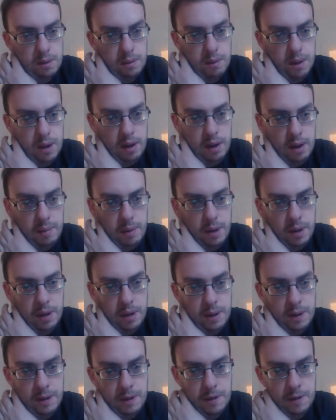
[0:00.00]
Where am
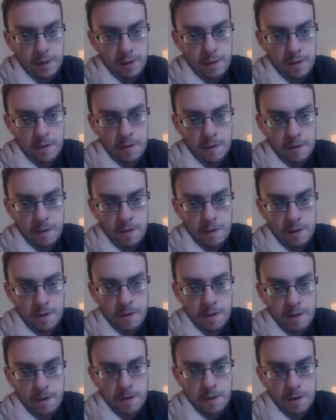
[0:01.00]
I?
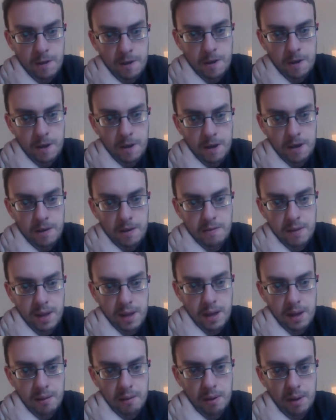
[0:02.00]
Live
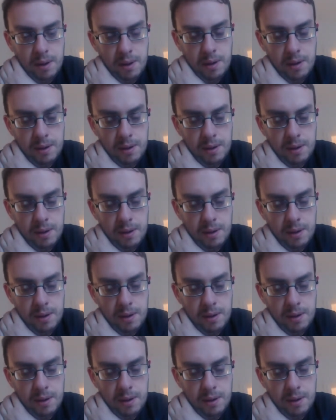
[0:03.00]
now.